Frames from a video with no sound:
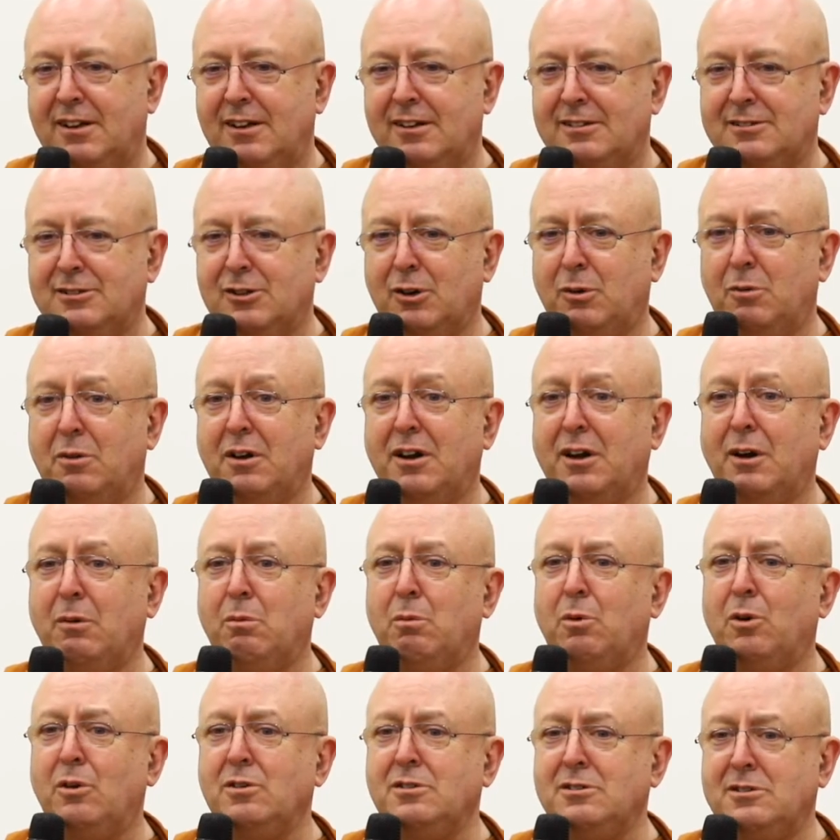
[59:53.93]
It's not what I
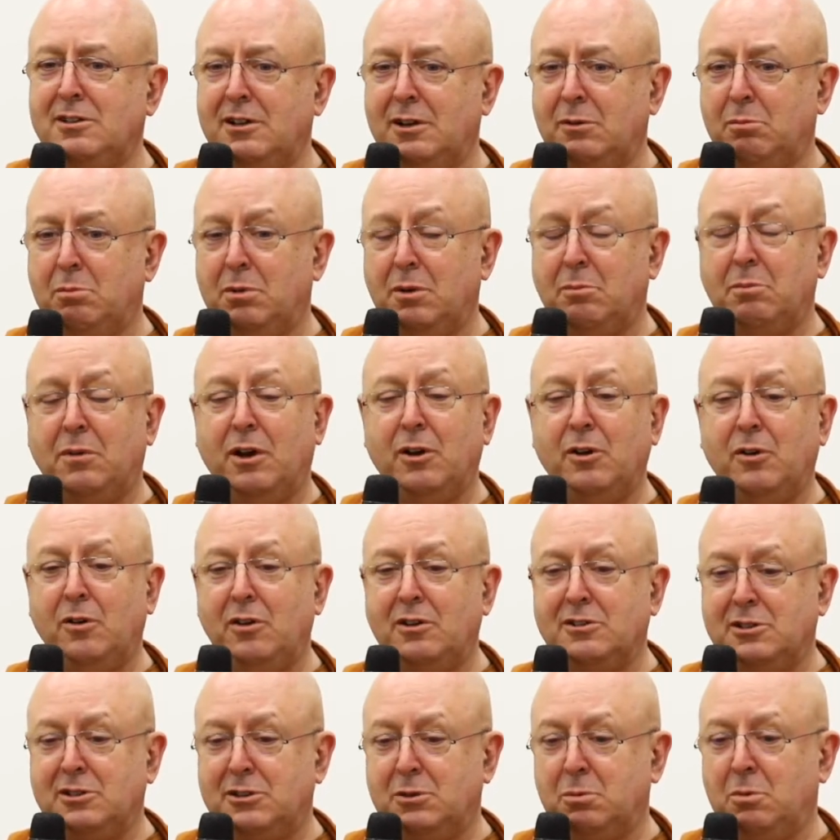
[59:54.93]
wanted, but my
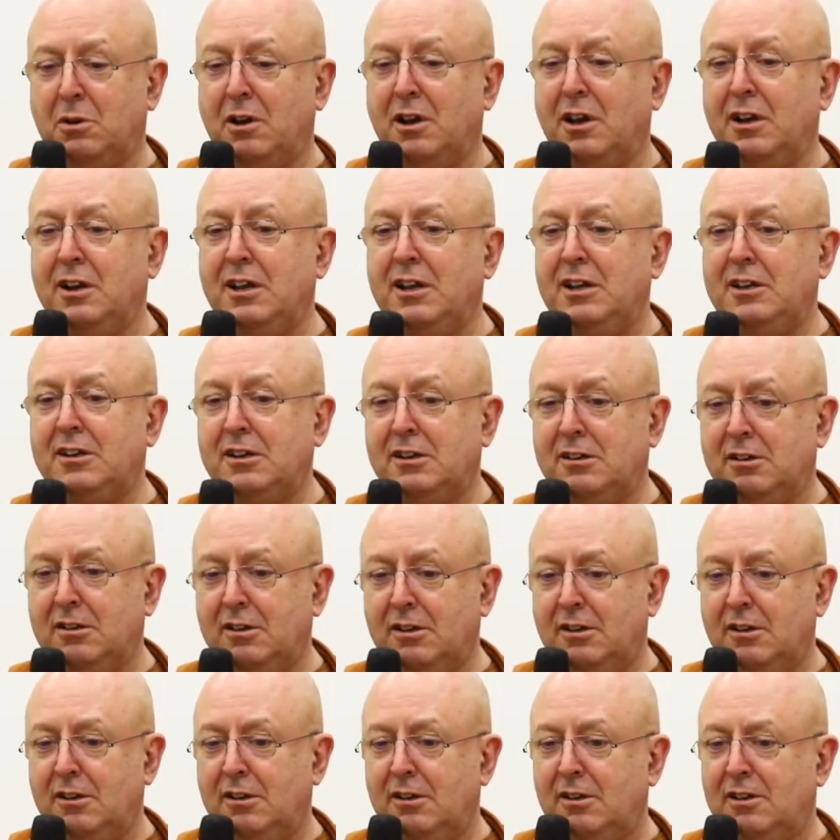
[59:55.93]
goodness, it's what I needed.
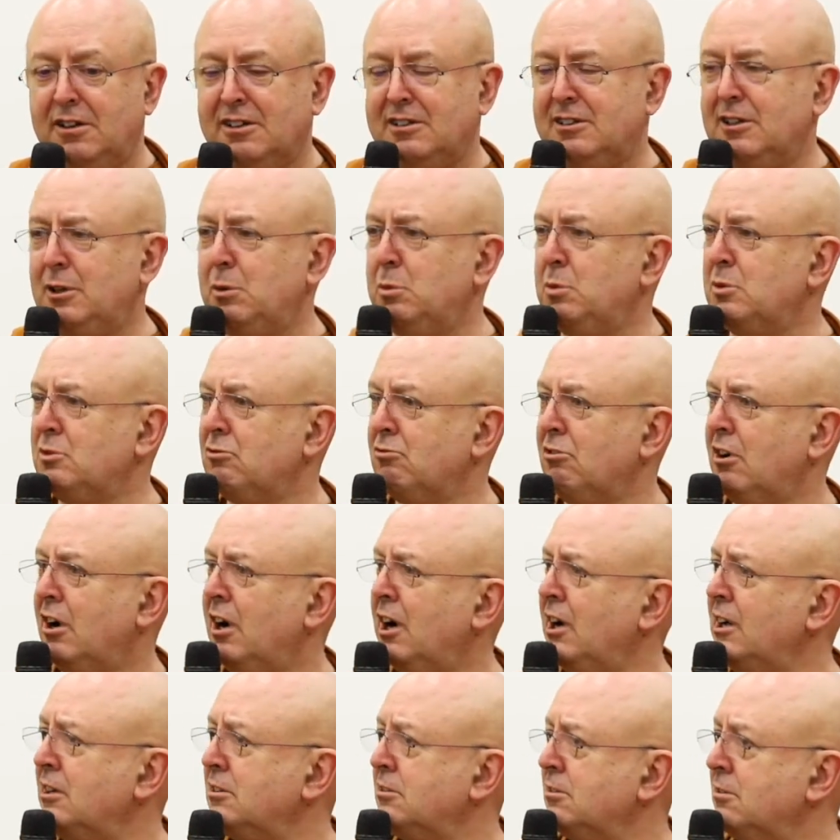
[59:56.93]
He was
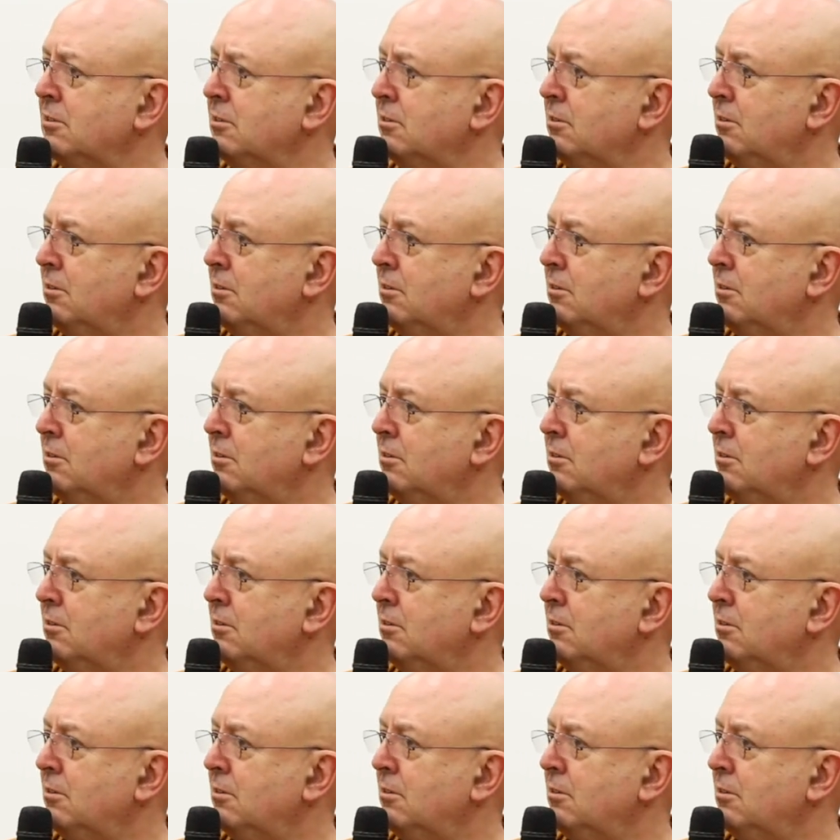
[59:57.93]
right.